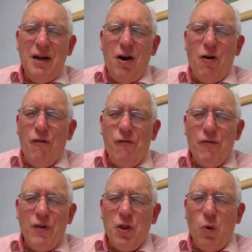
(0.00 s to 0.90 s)
of
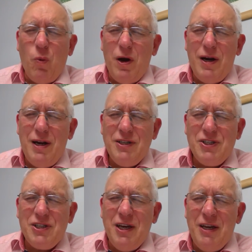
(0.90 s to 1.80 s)
the
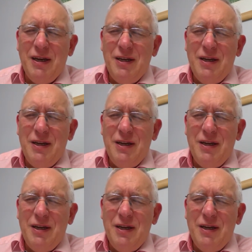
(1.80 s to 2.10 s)
words that